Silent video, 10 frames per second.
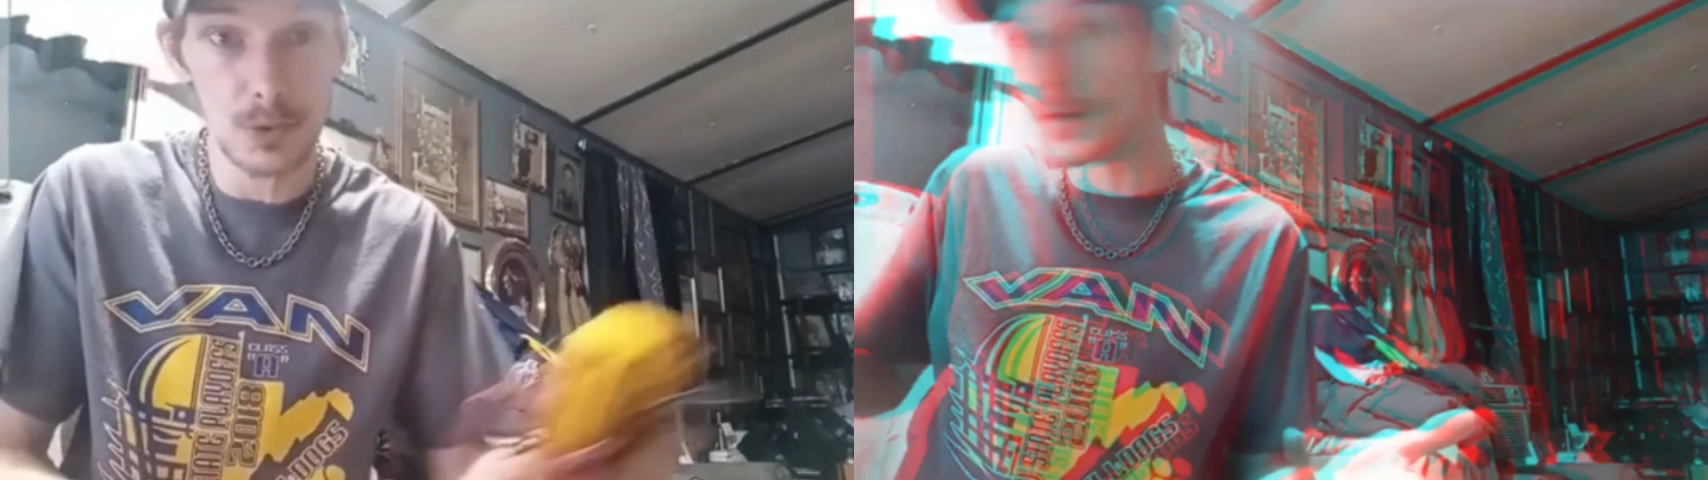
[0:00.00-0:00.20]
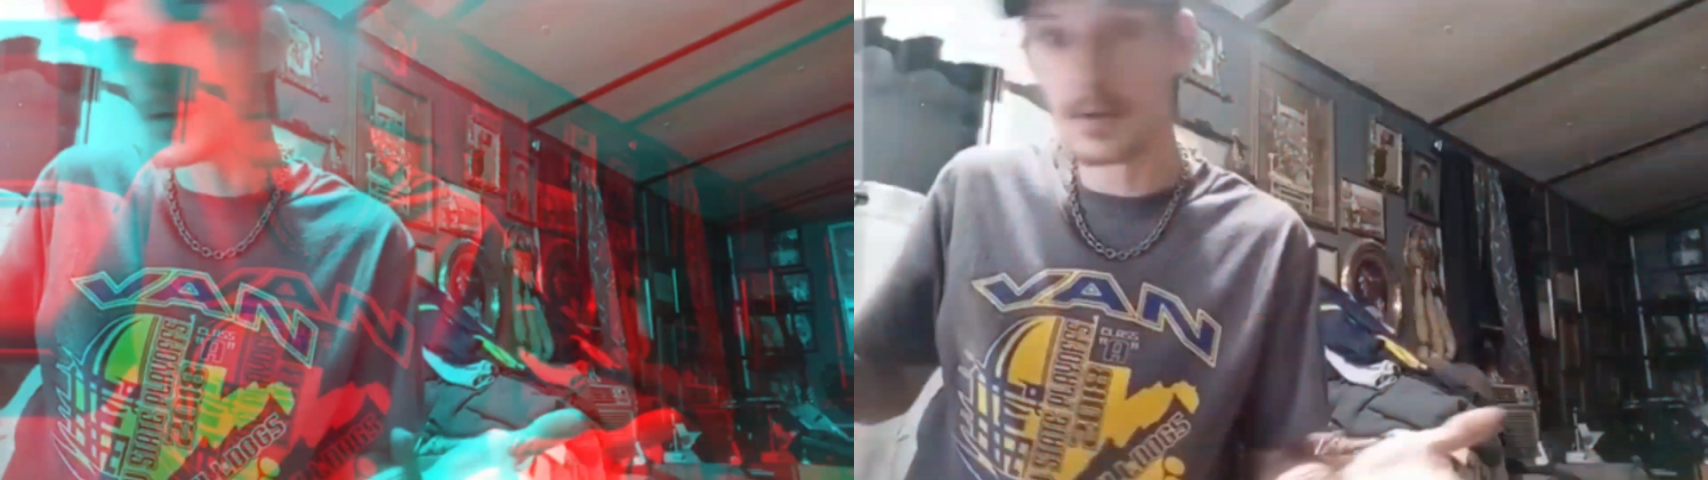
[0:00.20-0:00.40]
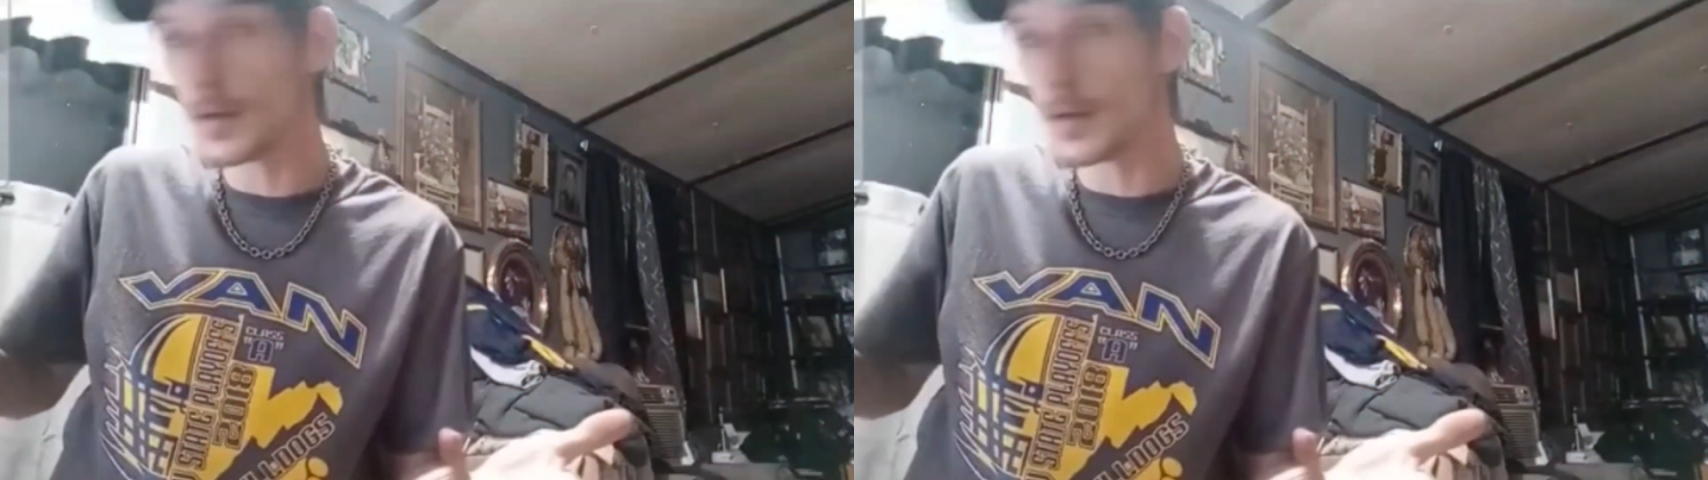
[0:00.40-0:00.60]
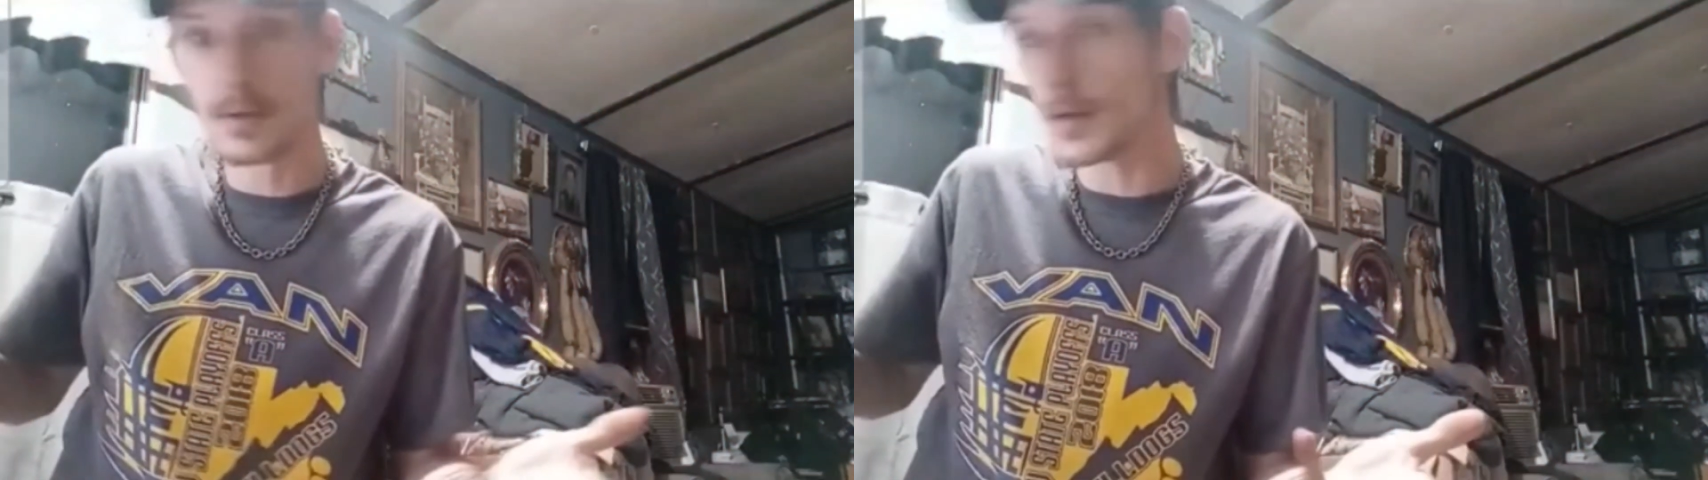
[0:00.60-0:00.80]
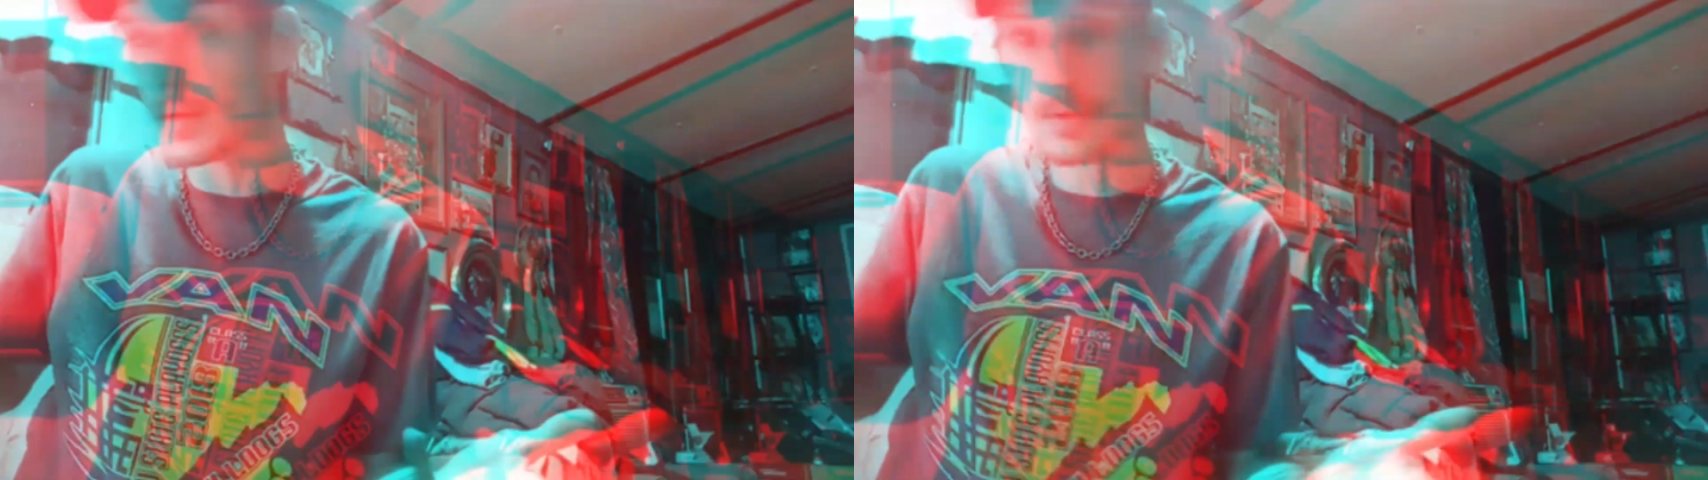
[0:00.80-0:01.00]
You know what I mean? You know
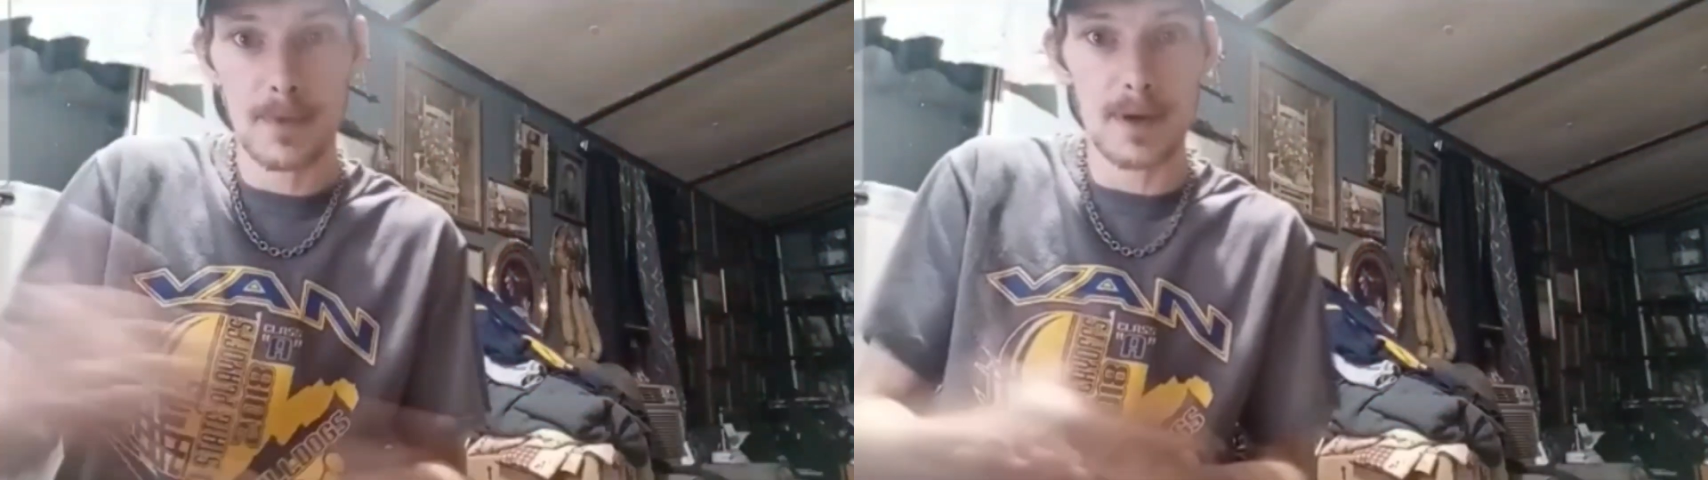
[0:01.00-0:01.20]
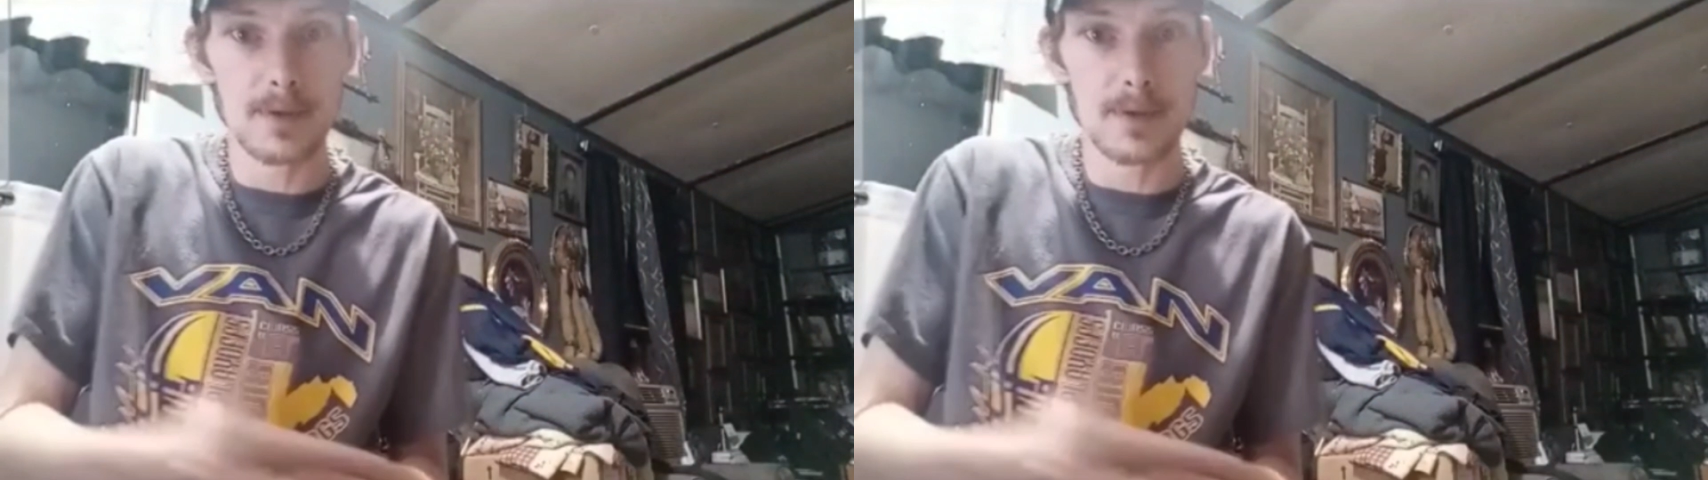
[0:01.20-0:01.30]
what I mean?